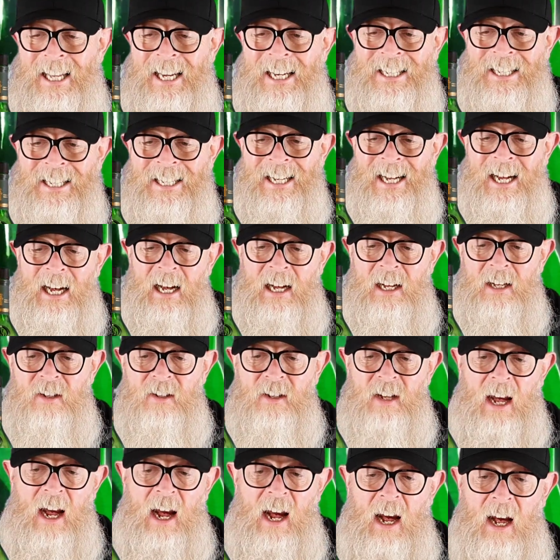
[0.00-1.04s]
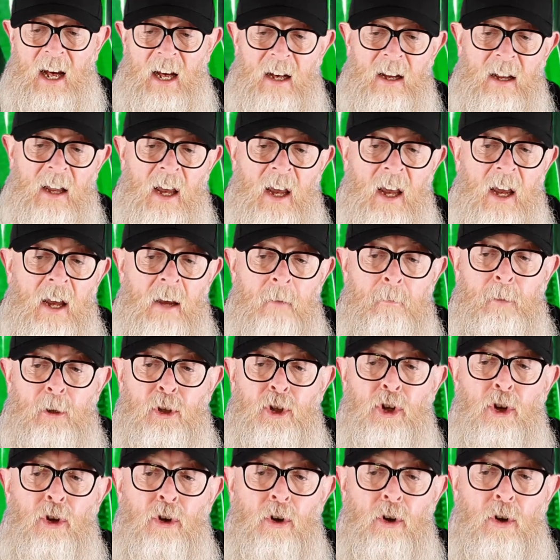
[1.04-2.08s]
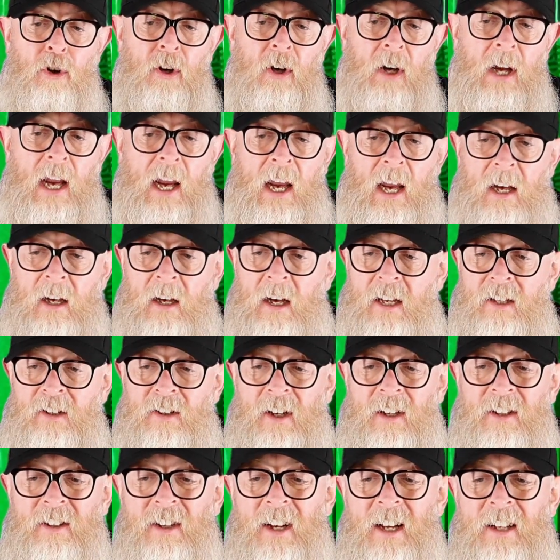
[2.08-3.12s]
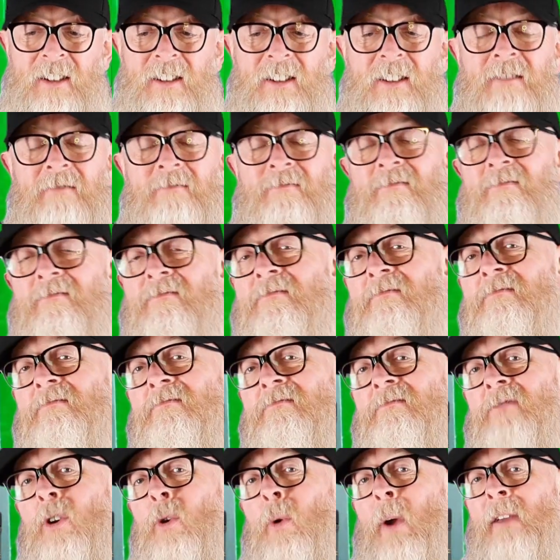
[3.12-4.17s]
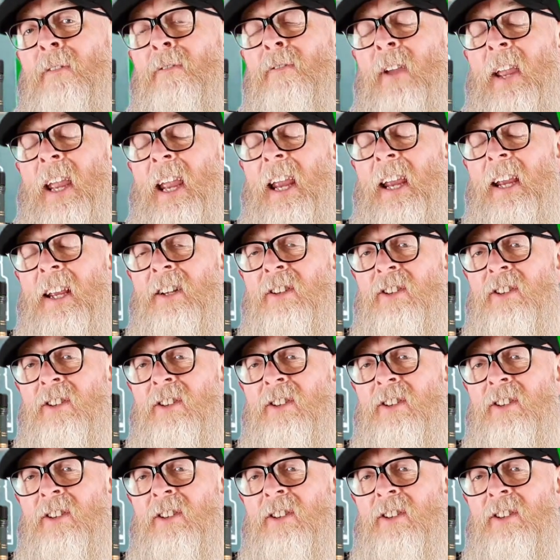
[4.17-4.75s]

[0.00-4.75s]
This is matured, and it's quite vague.